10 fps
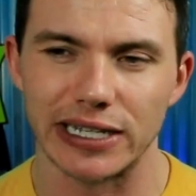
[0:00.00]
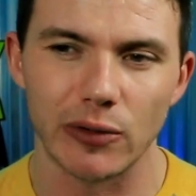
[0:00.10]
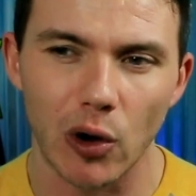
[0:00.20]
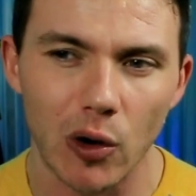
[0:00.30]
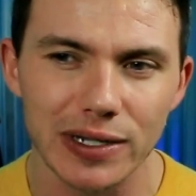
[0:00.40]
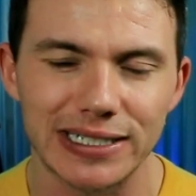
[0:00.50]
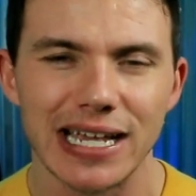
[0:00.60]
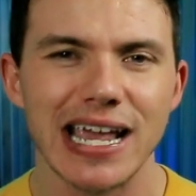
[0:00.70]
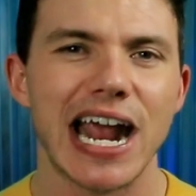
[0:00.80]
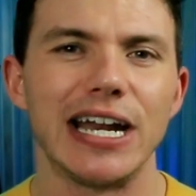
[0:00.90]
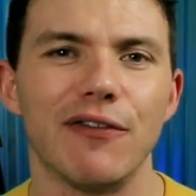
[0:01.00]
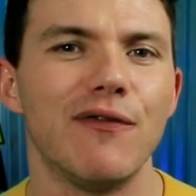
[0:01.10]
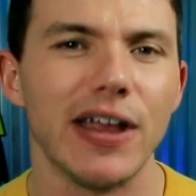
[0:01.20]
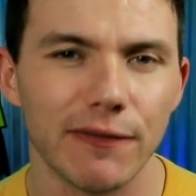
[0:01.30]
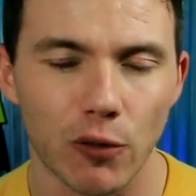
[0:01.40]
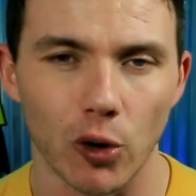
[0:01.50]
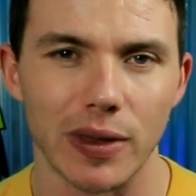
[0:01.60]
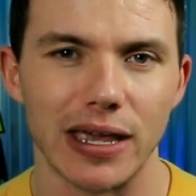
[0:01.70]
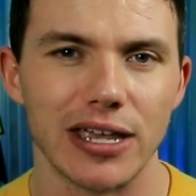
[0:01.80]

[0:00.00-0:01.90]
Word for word: They were always an event for me.